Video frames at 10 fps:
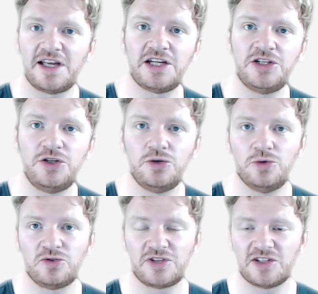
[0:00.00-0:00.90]
that
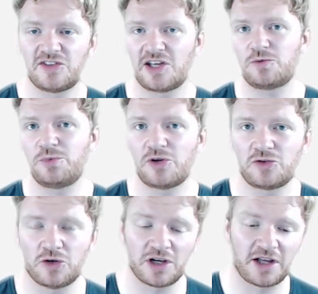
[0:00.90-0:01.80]
used in
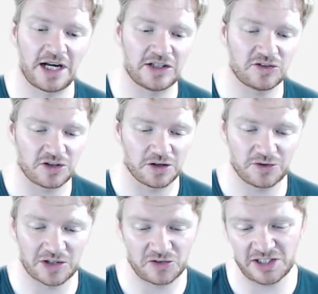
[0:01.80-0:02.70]
textbooks online and
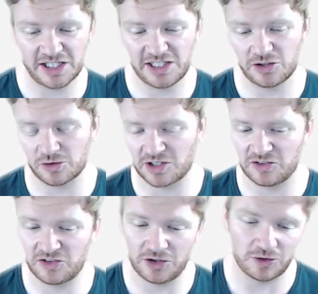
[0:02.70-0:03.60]
stuff. Now, CIE don't
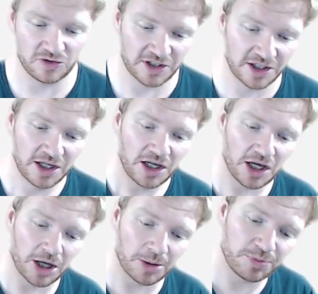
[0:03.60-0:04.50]
tend to use it,
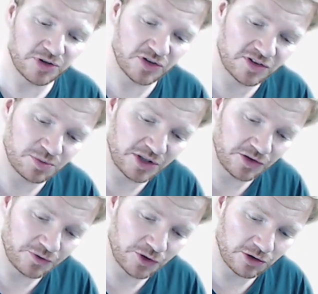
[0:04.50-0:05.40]
um, but just when
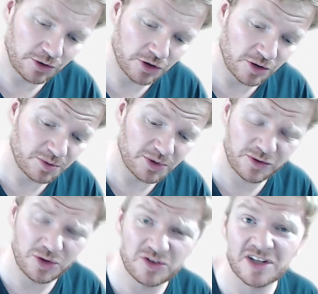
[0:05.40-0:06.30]
you, for your own notes,
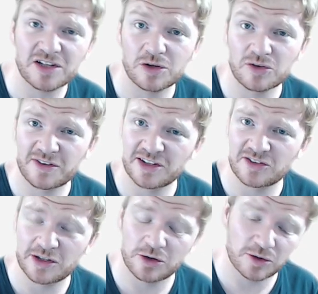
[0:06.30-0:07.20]
especially use ZNotes, think
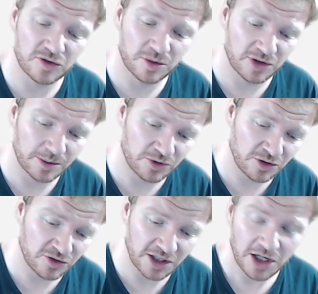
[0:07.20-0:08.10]
ZNotes sometimes
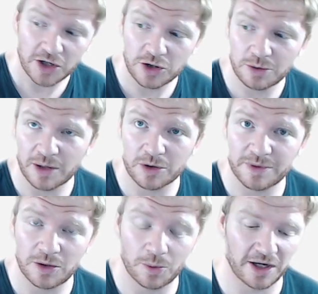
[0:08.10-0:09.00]
use it, you might want to
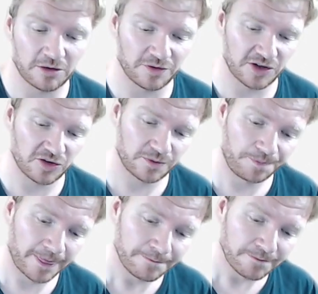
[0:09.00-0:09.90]
be aware of this.
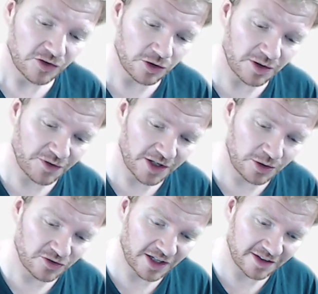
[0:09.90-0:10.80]
So if I
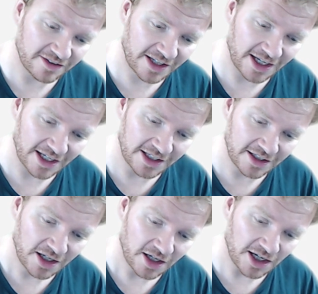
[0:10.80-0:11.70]
use that as
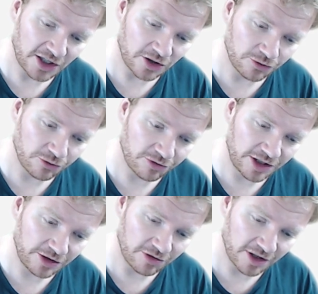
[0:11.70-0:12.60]
k, I can
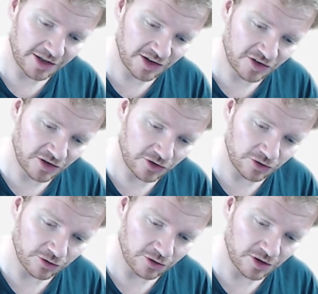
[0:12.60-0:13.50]
rewrite this
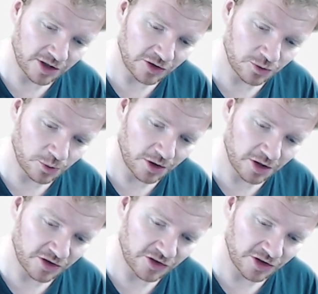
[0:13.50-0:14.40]
integral as
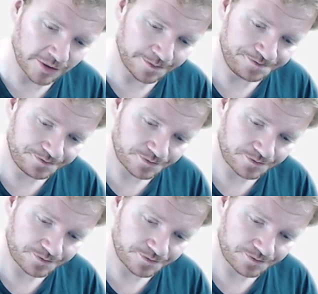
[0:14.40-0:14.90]
work done